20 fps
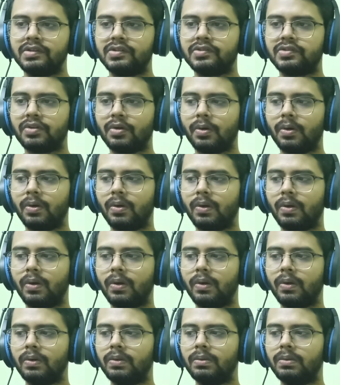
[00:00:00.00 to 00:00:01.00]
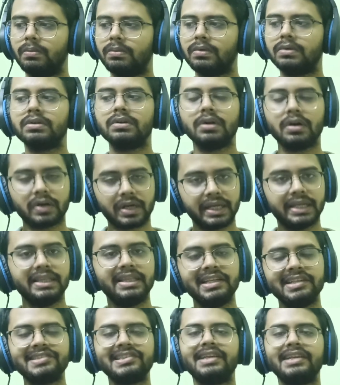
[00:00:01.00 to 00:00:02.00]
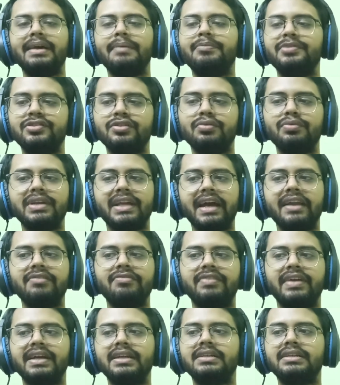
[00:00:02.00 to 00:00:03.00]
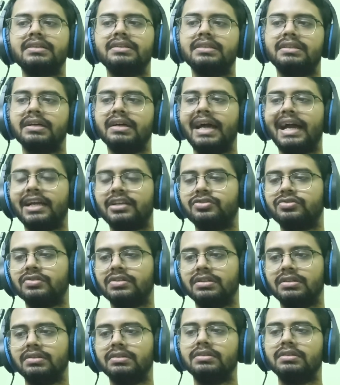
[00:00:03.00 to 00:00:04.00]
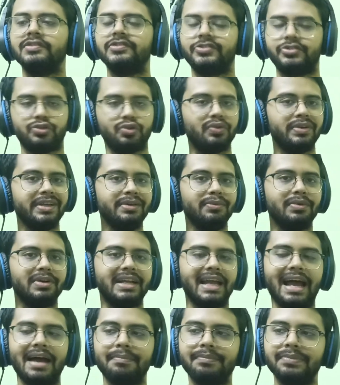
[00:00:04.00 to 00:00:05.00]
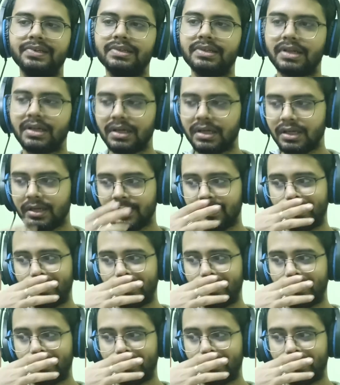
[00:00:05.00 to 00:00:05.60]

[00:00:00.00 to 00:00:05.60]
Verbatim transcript: So okay, in this episode we kind of get the actual story, what happened.